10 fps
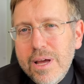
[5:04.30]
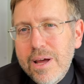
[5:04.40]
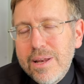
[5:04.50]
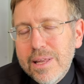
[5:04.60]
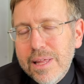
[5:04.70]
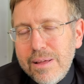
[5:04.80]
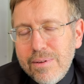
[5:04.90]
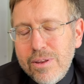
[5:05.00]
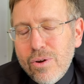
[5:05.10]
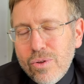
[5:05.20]
and the late
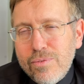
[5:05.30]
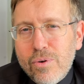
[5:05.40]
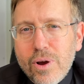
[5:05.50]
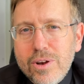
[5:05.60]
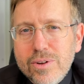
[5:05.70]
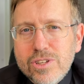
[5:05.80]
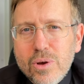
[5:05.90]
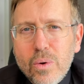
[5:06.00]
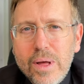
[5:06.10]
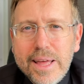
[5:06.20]
in the early 400s.
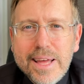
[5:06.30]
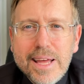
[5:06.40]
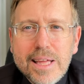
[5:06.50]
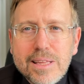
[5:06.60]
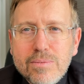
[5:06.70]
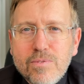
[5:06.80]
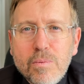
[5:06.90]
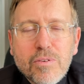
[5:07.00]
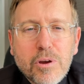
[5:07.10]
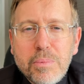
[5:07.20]
So from
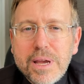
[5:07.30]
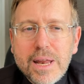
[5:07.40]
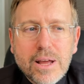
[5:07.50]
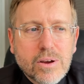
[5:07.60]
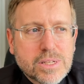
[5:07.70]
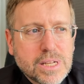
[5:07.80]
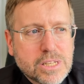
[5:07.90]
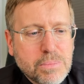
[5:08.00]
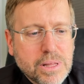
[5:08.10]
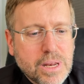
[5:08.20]
the very beginning, our
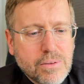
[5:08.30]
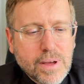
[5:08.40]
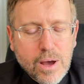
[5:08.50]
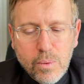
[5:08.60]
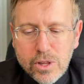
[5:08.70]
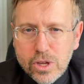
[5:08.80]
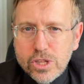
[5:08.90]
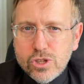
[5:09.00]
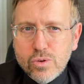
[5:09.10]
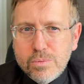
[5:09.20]
sensibility of how we look at the
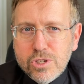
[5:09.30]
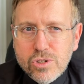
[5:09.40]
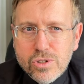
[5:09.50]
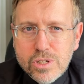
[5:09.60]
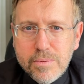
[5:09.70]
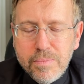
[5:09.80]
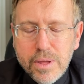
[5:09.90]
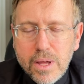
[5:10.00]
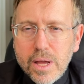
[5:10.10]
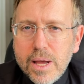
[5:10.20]
scriptures
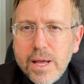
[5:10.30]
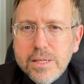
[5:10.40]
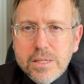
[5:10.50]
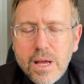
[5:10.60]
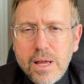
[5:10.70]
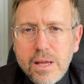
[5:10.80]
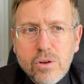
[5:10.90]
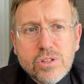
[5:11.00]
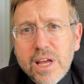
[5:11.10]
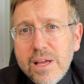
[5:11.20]
has, you
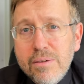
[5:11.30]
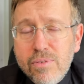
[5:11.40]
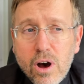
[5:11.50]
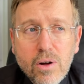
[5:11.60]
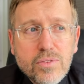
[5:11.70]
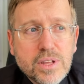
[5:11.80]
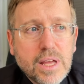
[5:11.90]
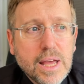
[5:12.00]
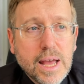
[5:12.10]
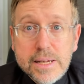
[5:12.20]
could say, evolved
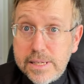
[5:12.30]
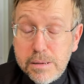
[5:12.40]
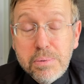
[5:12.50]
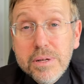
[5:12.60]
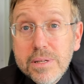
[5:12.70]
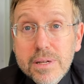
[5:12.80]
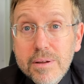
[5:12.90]
and deepened.